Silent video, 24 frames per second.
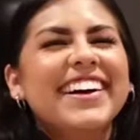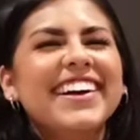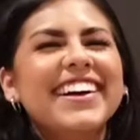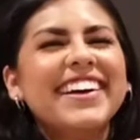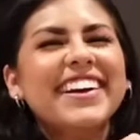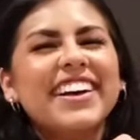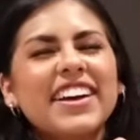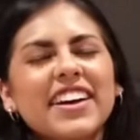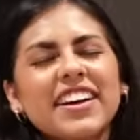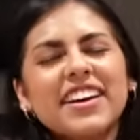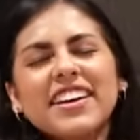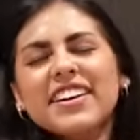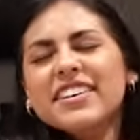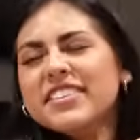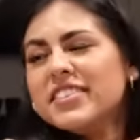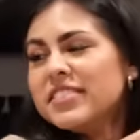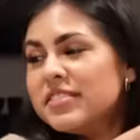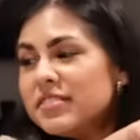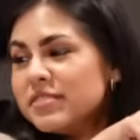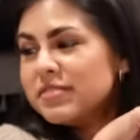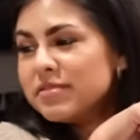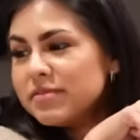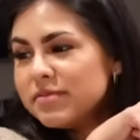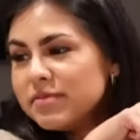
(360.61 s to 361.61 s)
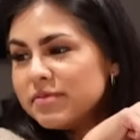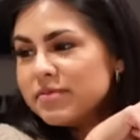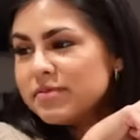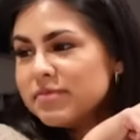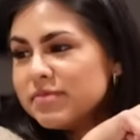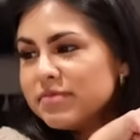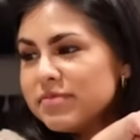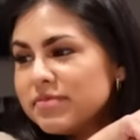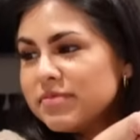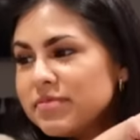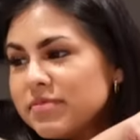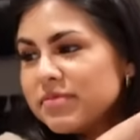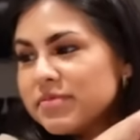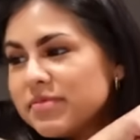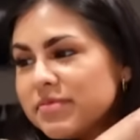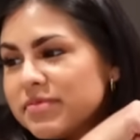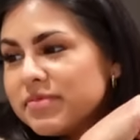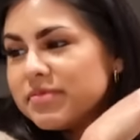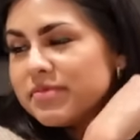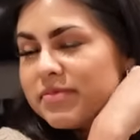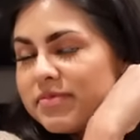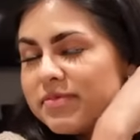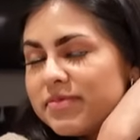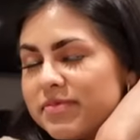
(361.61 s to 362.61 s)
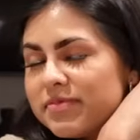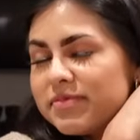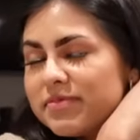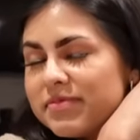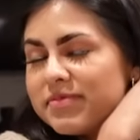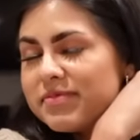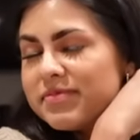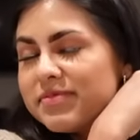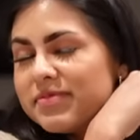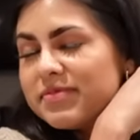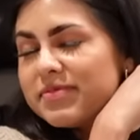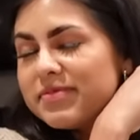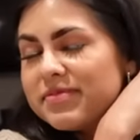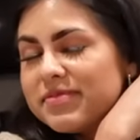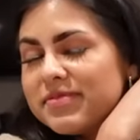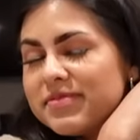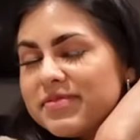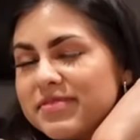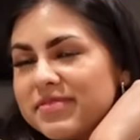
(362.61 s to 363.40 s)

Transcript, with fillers: we should have shook it in. Now chug it.